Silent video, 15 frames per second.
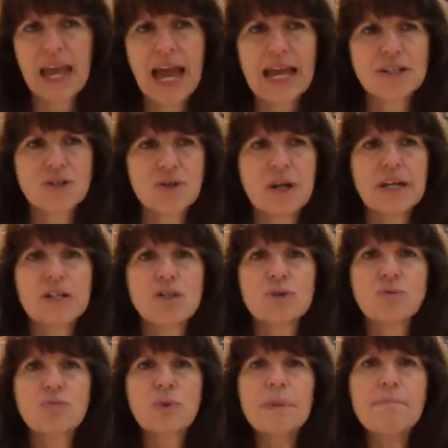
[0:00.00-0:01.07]
and trying to
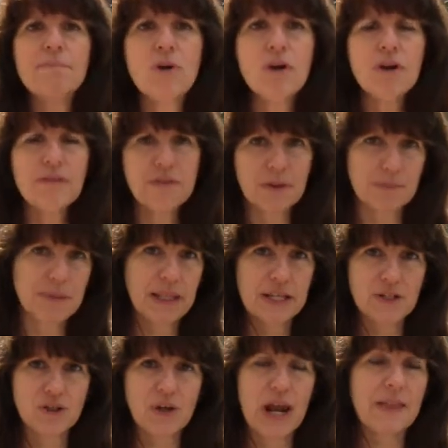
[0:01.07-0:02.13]
remove the
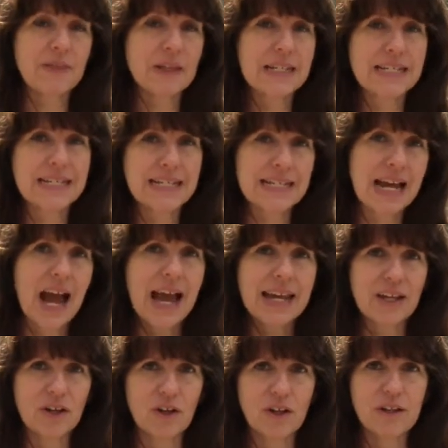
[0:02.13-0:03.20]
pleasure and the
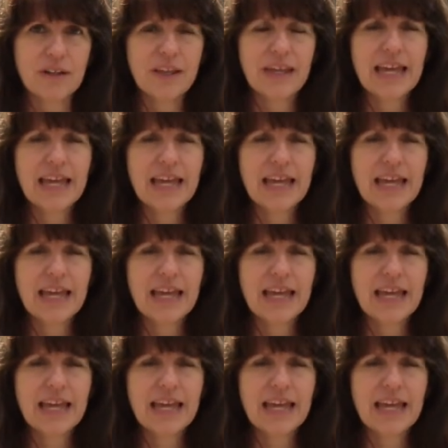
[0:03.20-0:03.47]
denial,